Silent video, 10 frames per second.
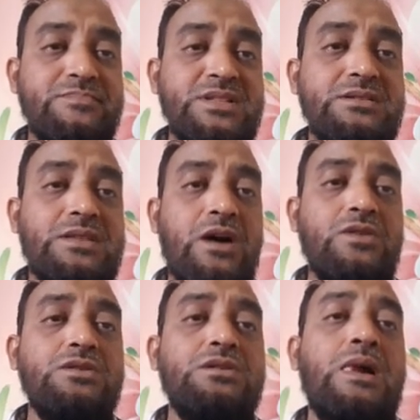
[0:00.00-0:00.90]

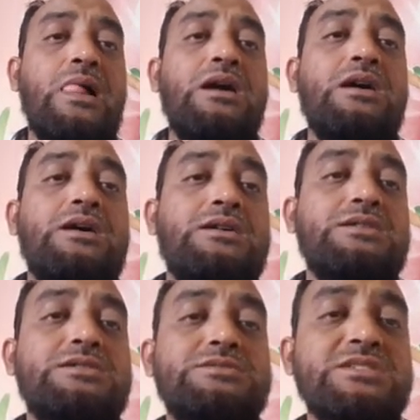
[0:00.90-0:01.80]
Now
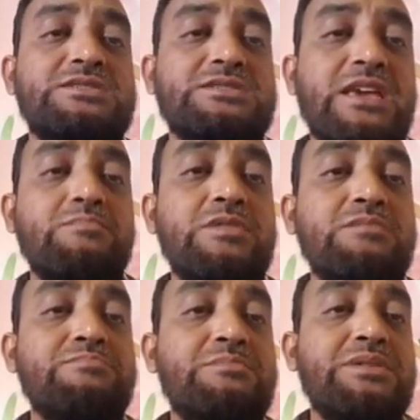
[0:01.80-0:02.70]
this can be
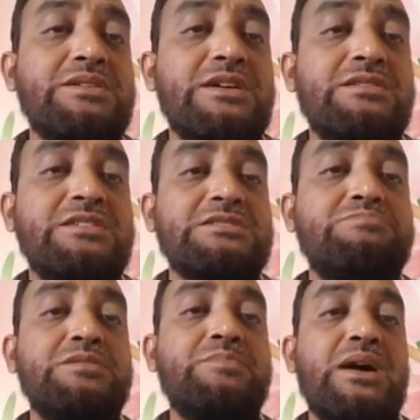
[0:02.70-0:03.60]
implemented. This
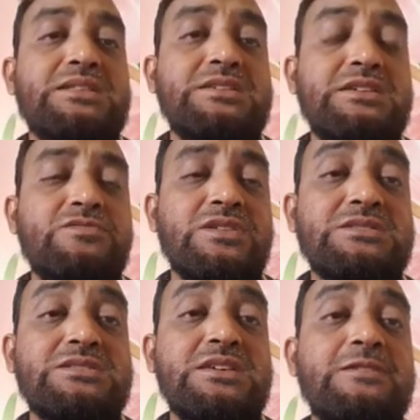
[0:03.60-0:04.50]
B bar C, you can
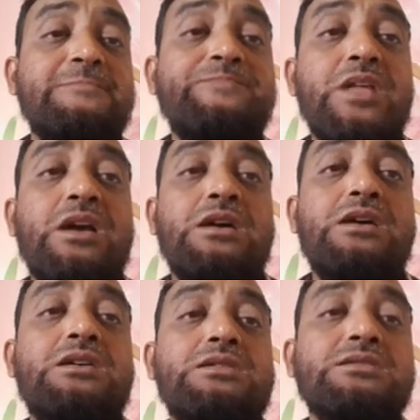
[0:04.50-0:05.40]
see,
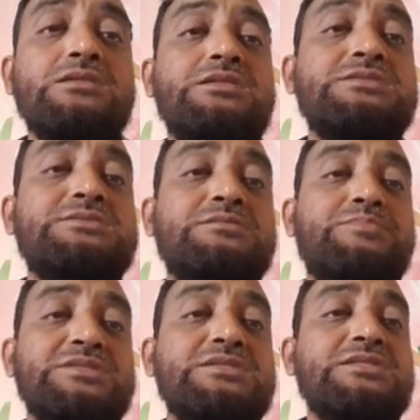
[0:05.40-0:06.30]
is
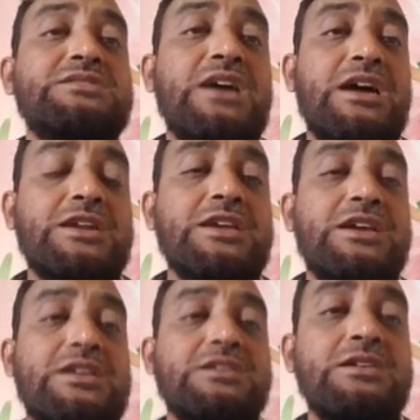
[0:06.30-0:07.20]
representing the AND
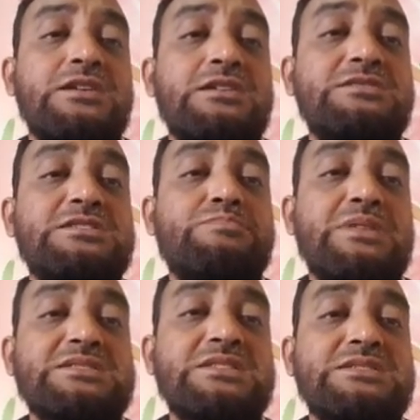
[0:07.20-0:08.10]
gate. This
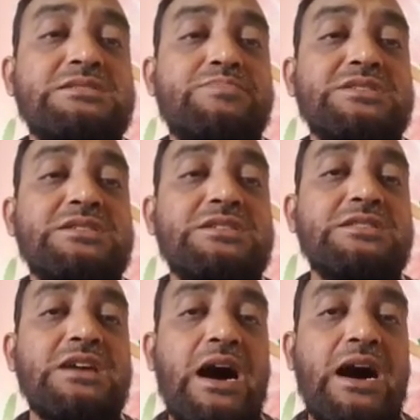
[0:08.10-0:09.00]
plus is representing
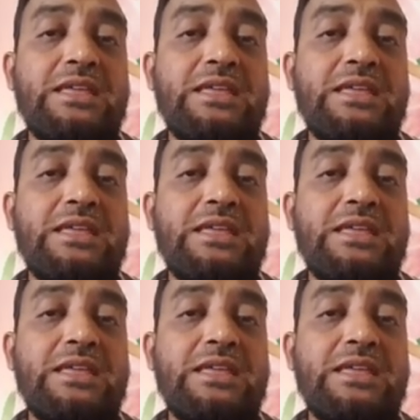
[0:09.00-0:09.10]
the OR